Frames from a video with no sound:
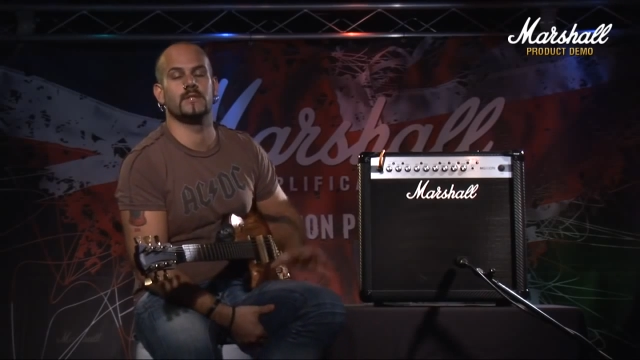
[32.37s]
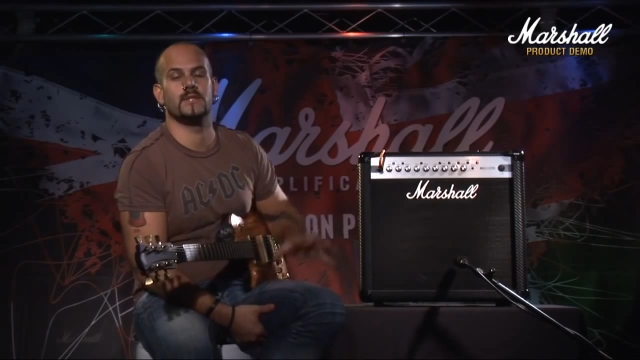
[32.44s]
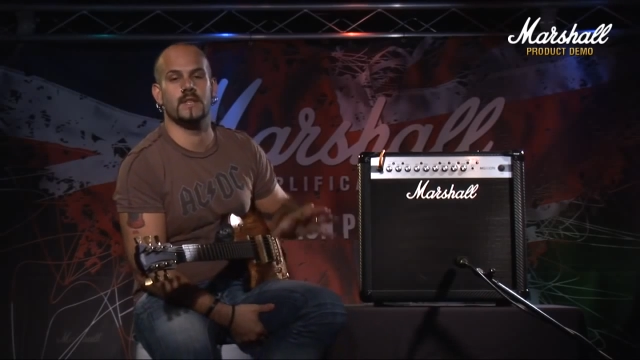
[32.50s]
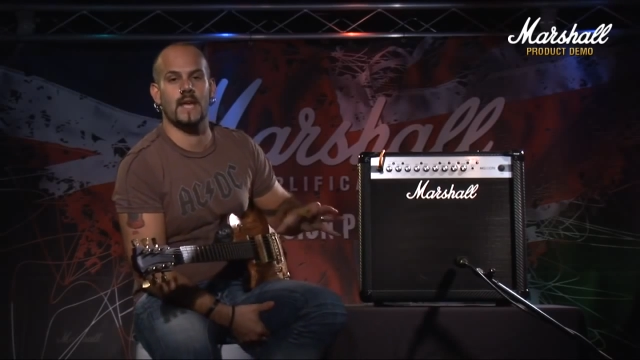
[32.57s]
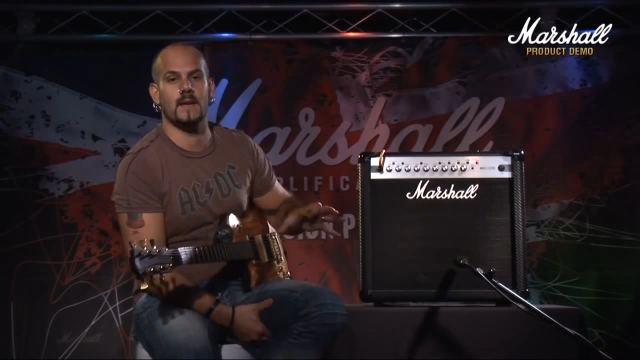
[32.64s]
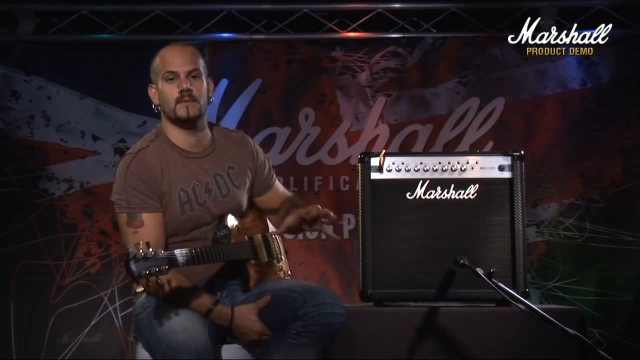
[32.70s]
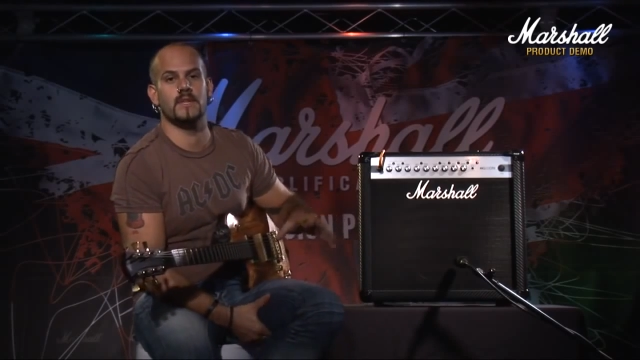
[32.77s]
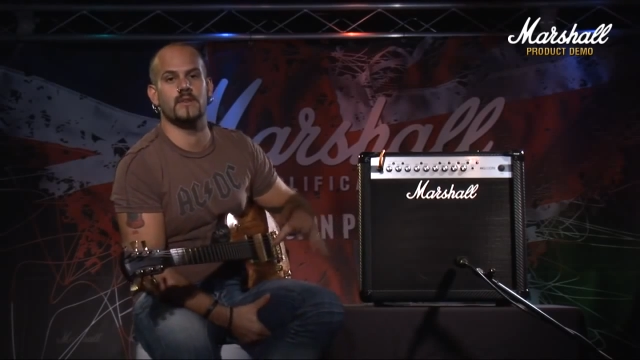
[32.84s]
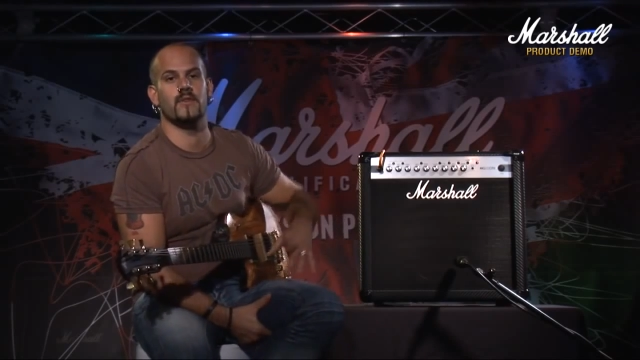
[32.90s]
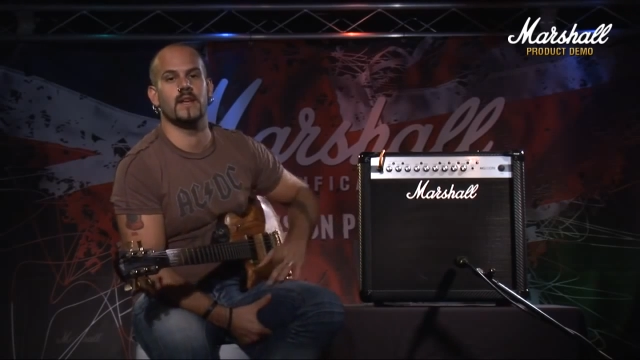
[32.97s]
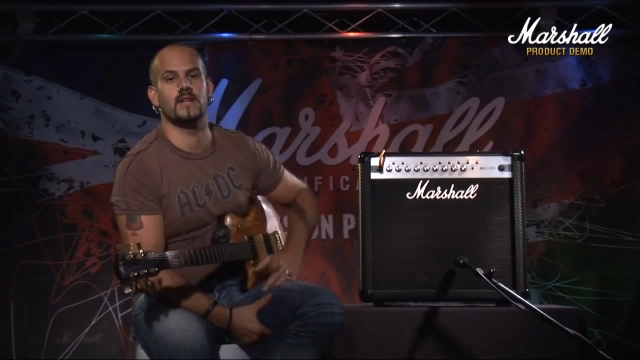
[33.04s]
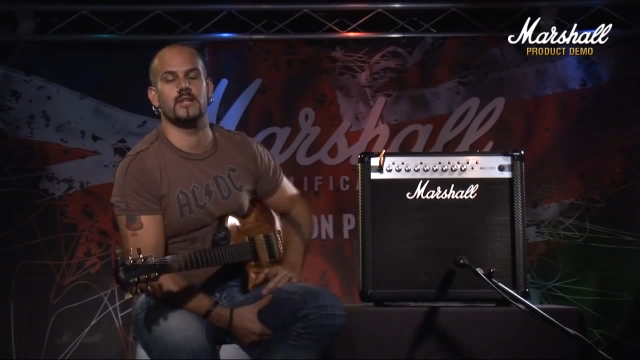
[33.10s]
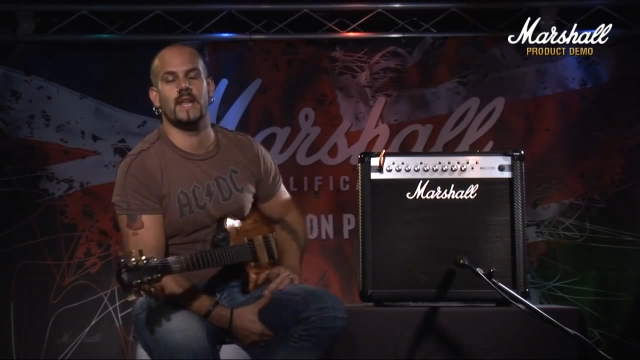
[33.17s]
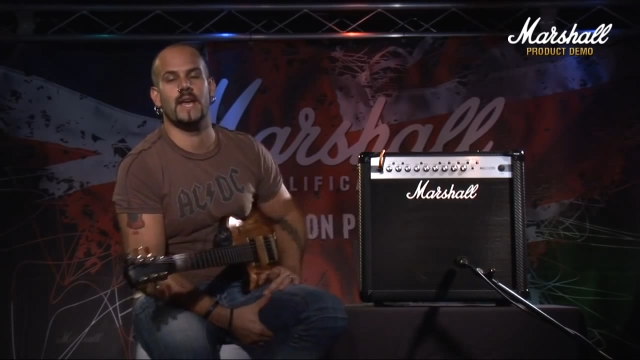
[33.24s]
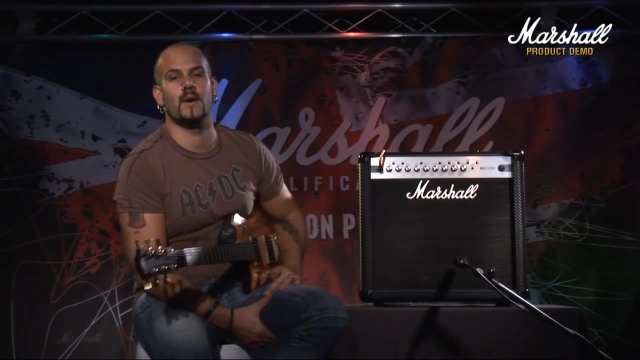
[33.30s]
So the MG
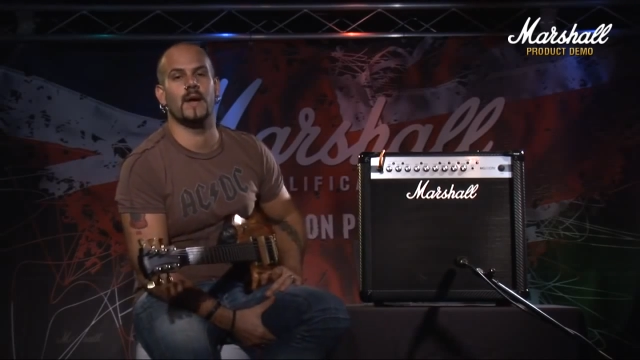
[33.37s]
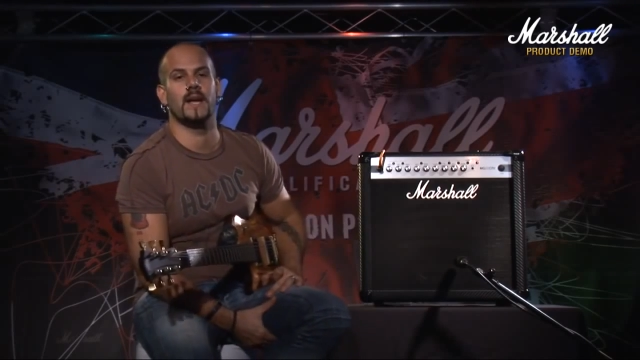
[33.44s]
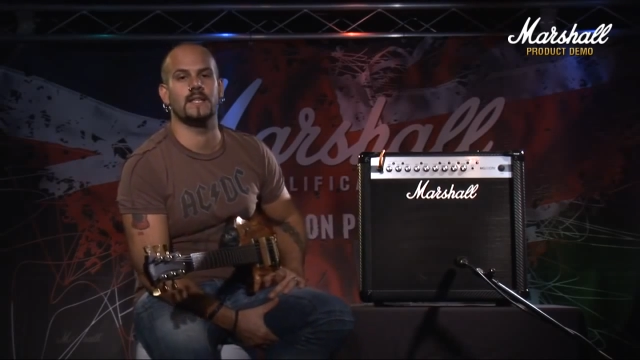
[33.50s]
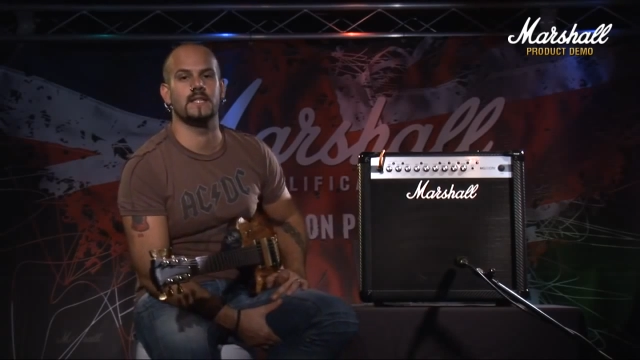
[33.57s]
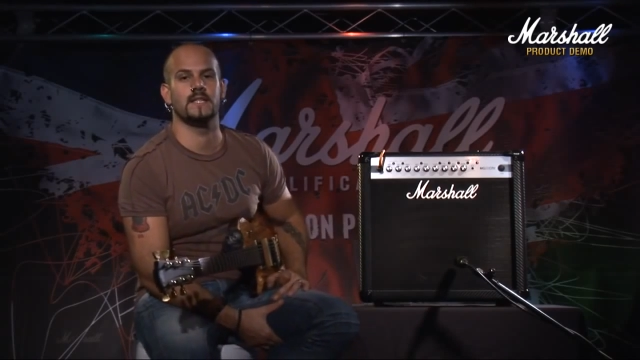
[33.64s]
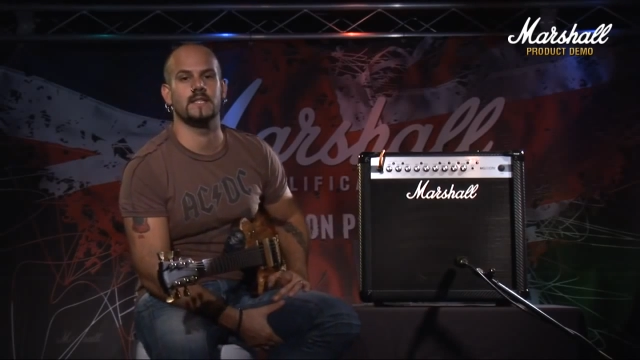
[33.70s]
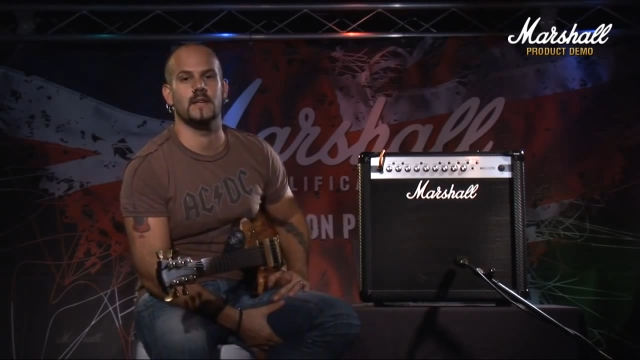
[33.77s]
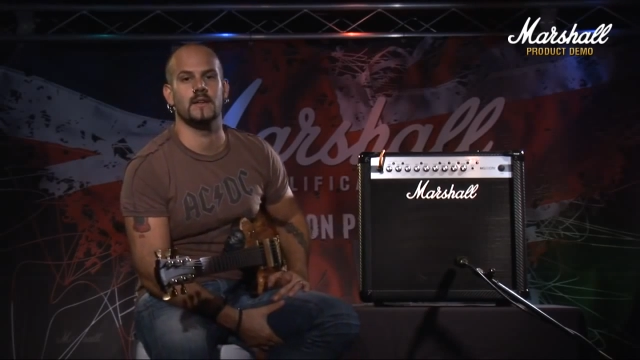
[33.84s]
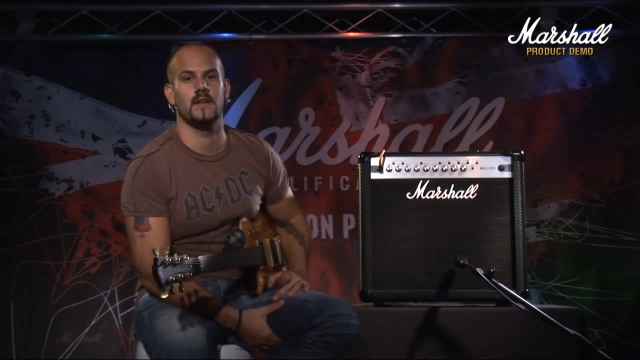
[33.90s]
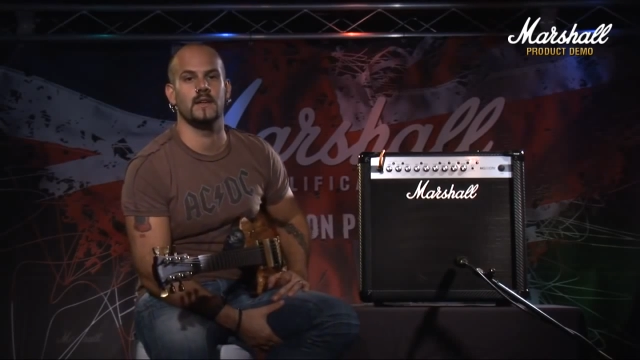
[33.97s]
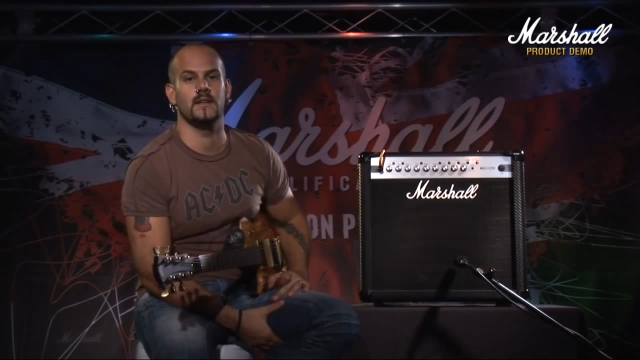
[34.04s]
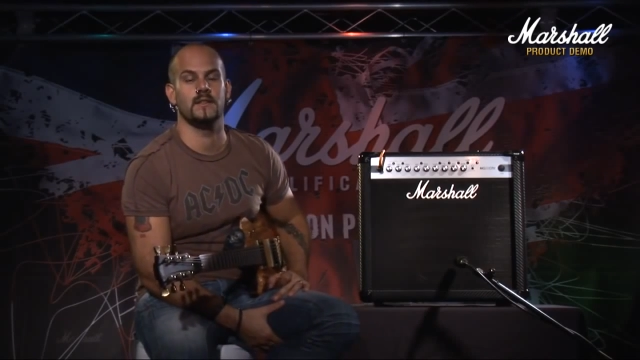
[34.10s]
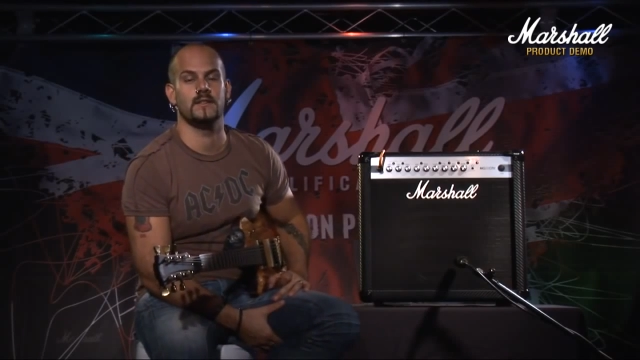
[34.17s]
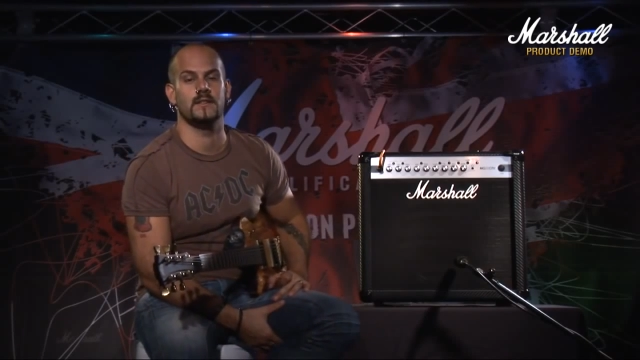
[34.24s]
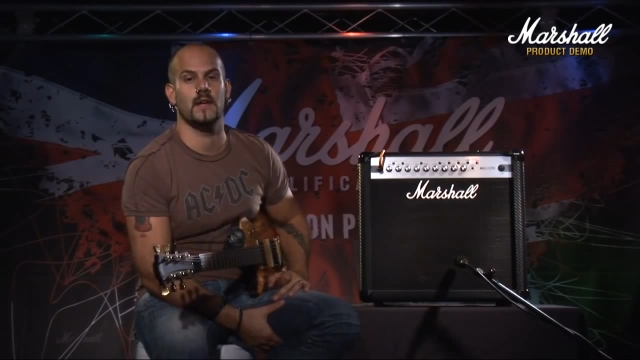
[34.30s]
range now has
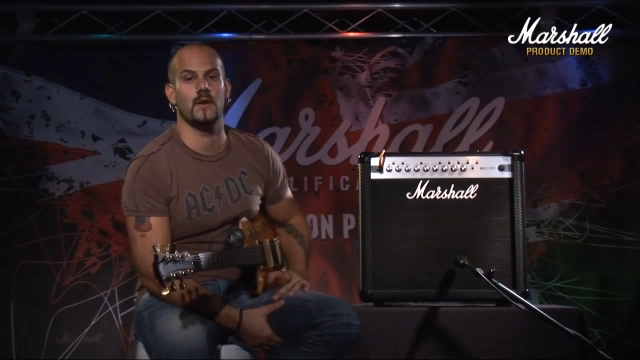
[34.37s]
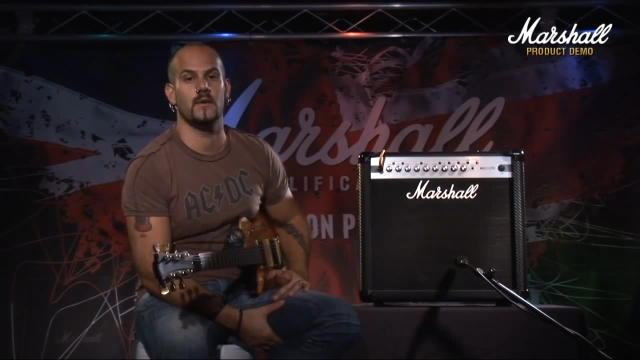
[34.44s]
its